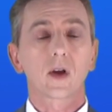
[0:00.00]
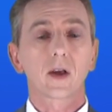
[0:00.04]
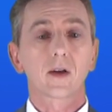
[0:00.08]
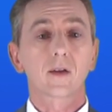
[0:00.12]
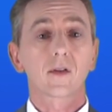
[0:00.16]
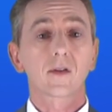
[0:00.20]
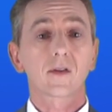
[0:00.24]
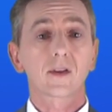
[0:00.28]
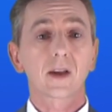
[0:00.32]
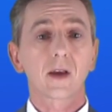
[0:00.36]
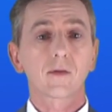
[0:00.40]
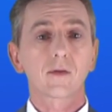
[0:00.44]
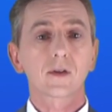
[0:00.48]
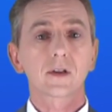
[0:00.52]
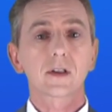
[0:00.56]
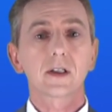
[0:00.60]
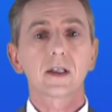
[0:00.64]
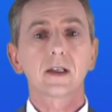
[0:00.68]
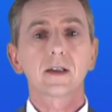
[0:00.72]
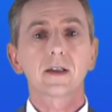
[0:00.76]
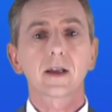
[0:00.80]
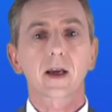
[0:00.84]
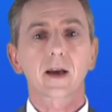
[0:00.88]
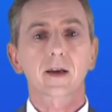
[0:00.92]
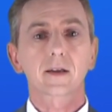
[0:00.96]
and
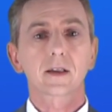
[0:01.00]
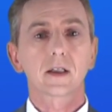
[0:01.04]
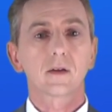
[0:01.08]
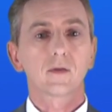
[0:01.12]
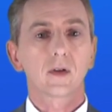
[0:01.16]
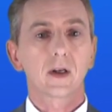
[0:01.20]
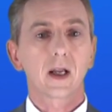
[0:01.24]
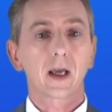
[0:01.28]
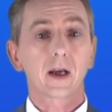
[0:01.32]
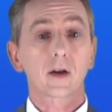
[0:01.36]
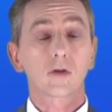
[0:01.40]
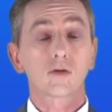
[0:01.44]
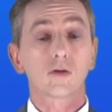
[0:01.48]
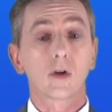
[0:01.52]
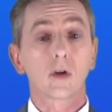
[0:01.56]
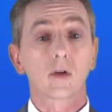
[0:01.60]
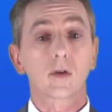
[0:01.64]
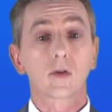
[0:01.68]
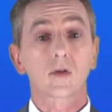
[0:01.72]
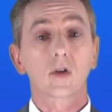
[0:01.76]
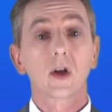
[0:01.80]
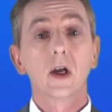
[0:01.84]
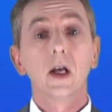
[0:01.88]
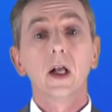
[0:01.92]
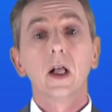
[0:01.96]
17 negative
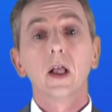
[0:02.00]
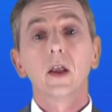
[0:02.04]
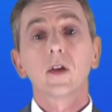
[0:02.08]
electrons,